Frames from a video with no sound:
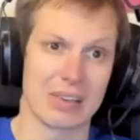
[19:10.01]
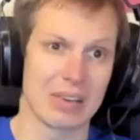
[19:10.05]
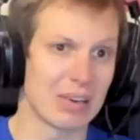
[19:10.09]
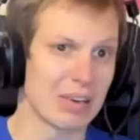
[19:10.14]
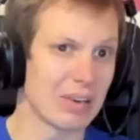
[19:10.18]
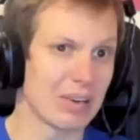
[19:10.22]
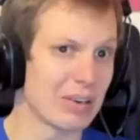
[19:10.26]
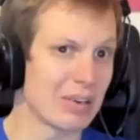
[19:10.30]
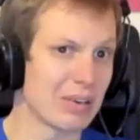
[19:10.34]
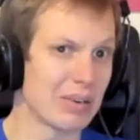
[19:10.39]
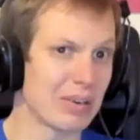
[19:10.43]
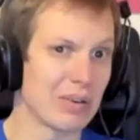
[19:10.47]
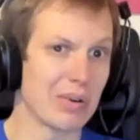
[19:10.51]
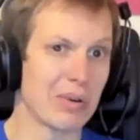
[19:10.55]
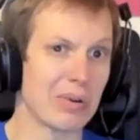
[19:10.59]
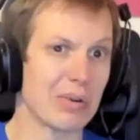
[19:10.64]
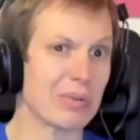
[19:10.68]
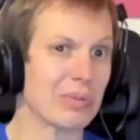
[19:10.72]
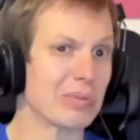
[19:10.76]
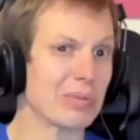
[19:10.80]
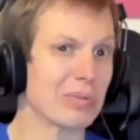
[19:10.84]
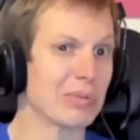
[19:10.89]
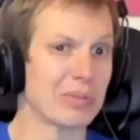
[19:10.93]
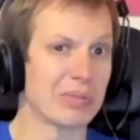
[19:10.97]

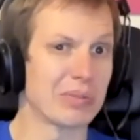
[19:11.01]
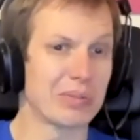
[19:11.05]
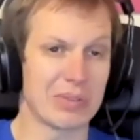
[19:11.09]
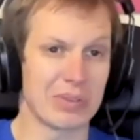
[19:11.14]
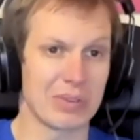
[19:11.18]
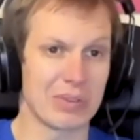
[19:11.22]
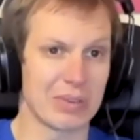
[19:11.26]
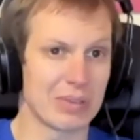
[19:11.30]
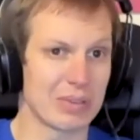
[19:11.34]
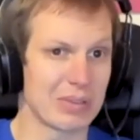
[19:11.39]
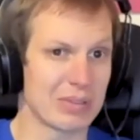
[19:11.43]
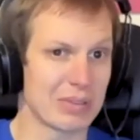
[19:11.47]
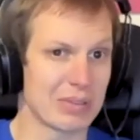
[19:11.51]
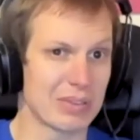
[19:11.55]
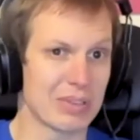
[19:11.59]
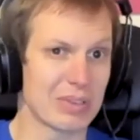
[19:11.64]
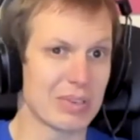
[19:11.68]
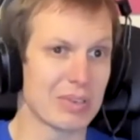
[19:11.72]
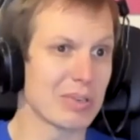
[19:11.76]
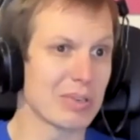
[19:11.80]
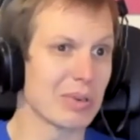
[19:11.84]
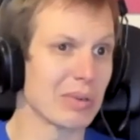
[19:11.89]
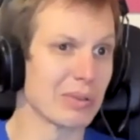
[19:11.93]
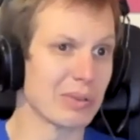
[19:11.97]
own
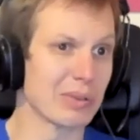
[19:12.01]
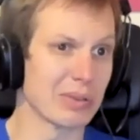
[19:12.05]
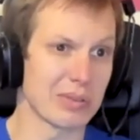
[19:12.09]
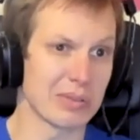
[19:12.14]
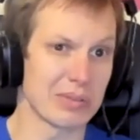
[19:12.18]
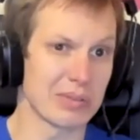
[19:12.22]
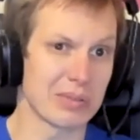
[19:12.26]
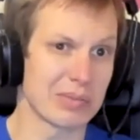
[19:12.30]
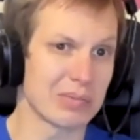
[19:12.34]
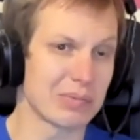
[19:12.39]
shoulders.